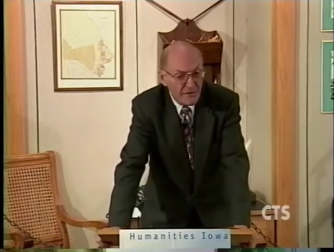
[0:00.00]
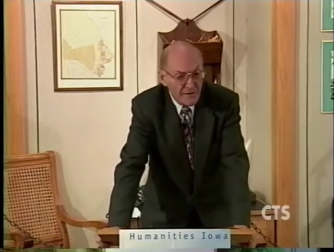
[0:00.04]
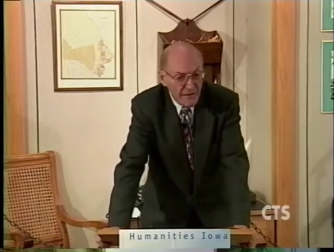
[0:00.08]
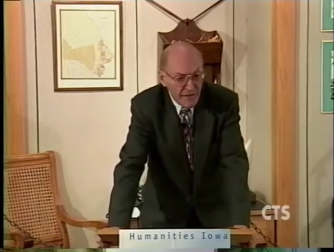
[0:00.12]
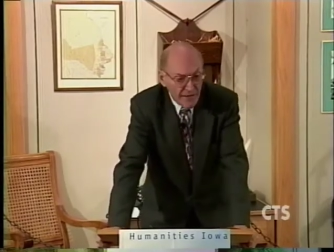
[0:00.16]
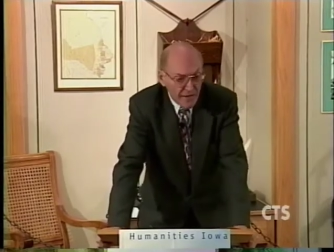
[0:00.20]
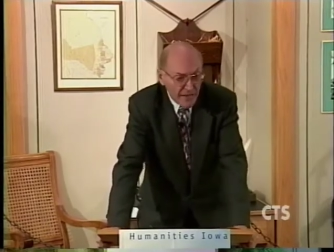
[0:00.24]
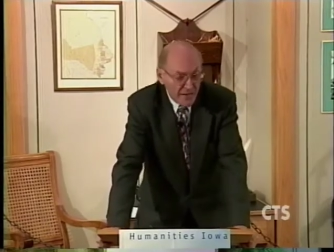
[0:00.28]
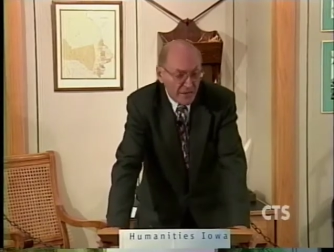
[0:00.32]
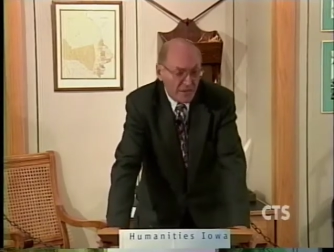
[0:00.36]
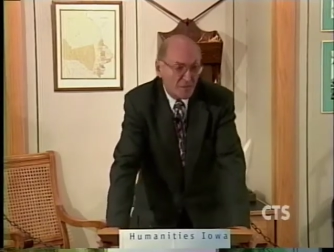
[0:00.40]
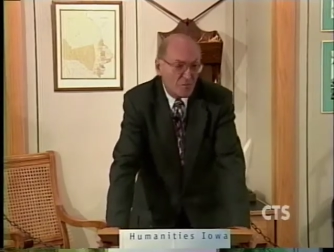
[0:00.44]

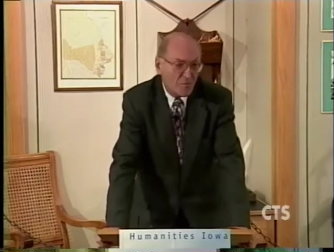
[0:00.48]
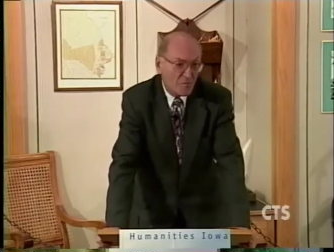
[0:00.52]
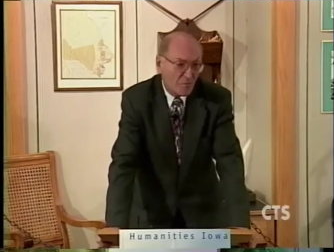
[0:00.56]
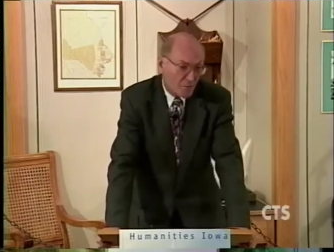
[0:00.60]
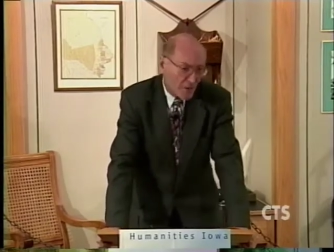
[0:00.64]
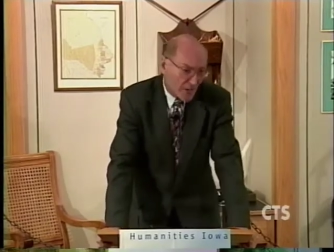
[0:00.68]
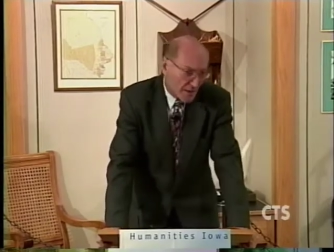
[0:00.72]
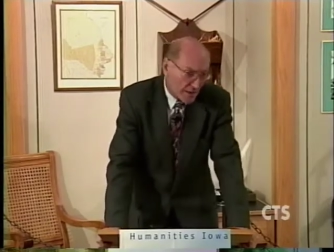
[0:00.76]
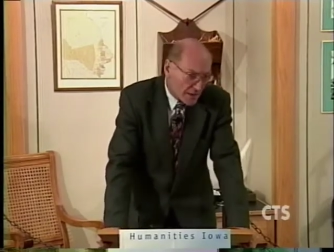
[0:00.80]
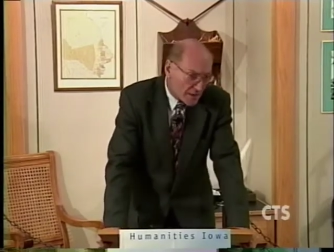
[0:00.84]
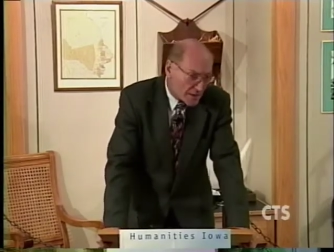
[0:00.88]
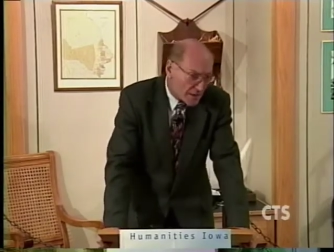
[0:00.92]
that,
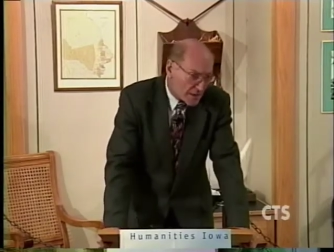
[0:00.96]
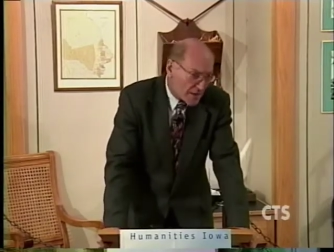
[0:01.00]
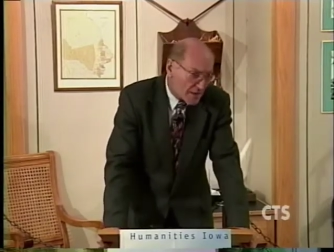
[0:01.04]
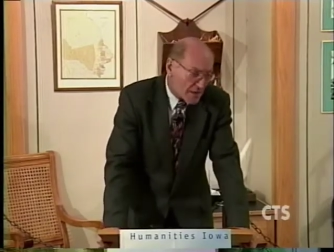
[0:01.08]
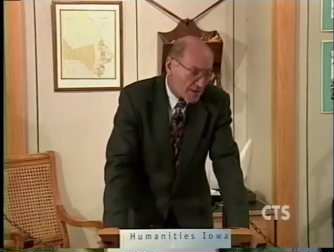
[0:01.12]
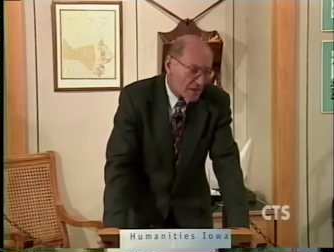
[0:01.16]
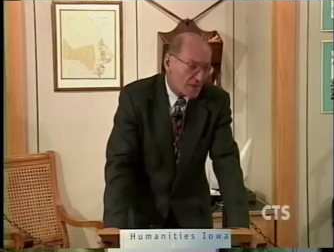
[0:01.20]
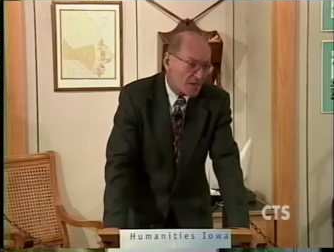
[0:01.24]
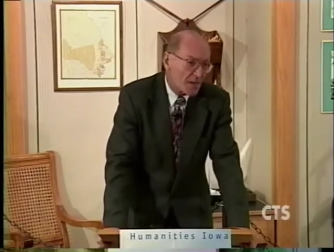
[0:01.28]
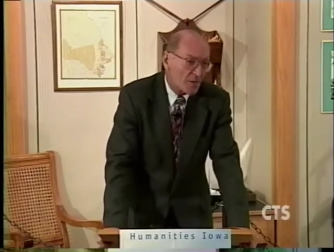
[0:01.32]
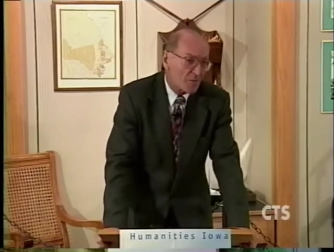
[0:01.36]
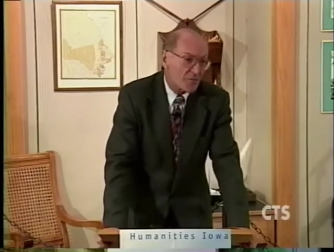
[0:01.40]
place
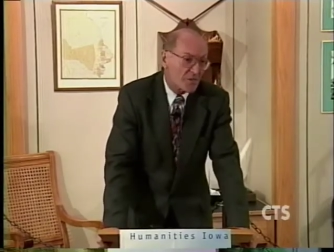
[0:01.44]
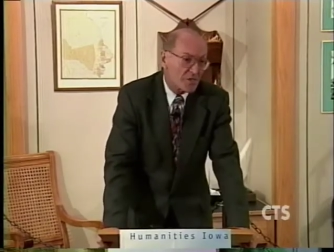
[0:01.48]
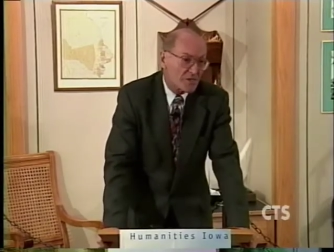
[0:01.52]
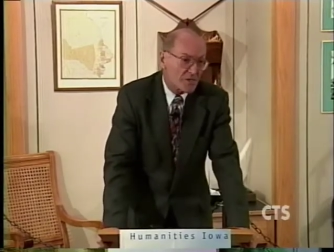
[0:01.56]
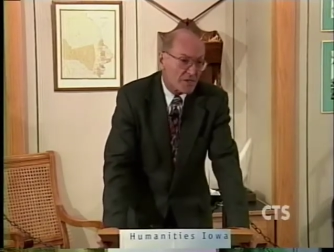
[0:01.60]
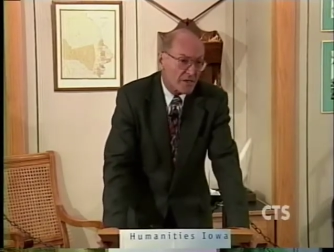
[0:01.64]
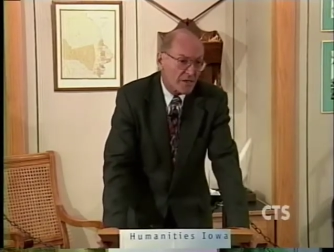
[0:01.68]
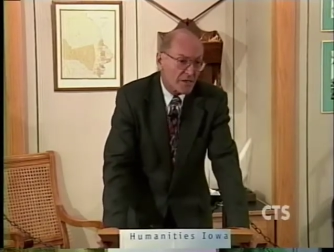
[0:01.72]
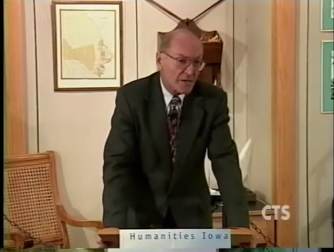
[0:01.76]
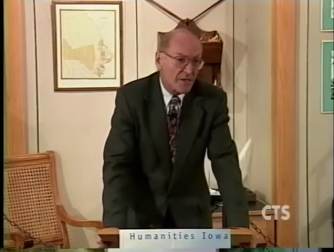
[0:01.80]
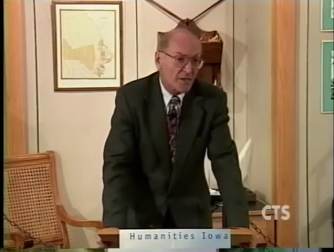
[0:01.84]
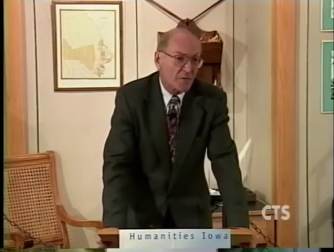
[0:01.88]
as a
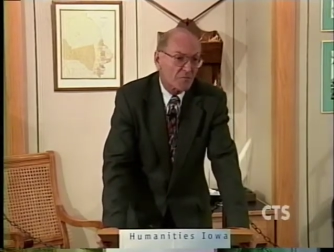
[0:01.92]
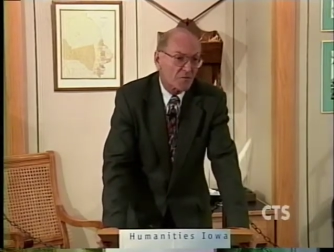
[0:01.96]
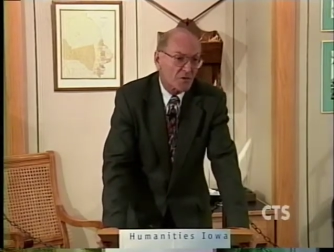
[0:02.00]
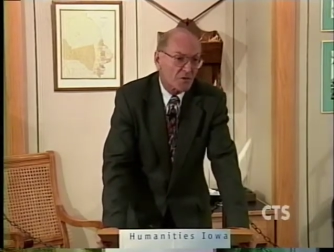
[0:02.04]
leprosarium,